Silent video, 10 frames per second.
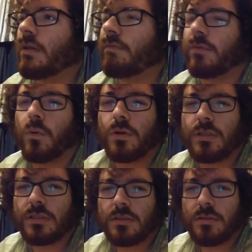
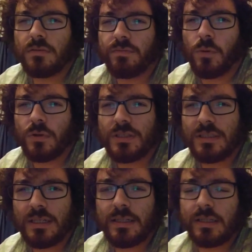force, force
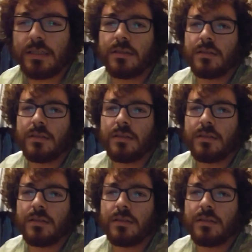sucking.